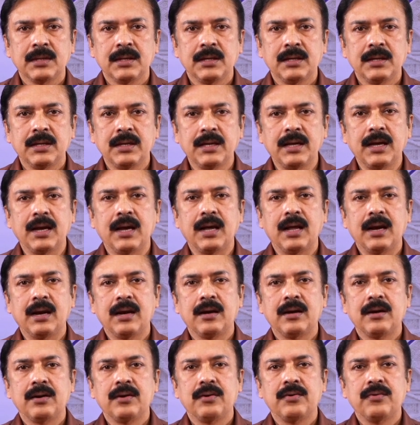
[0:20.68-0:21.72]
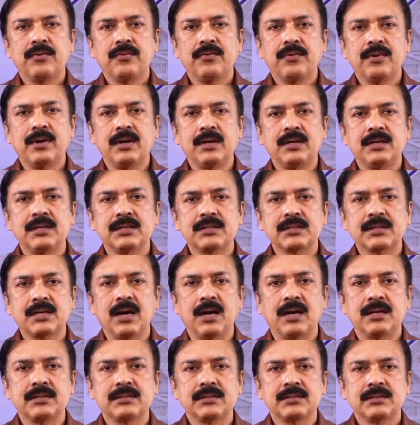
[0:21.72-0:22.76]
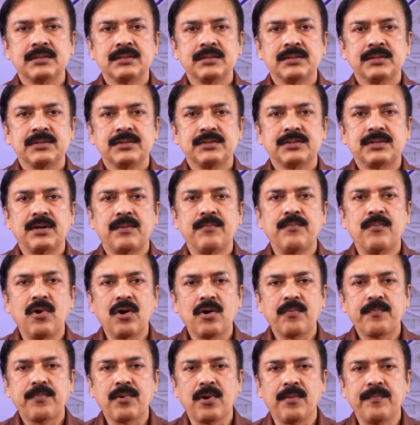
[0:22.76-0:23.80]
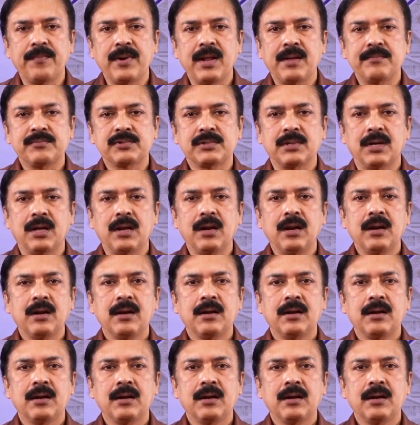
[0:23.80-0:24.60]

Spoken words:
Here we will discuss some more problems on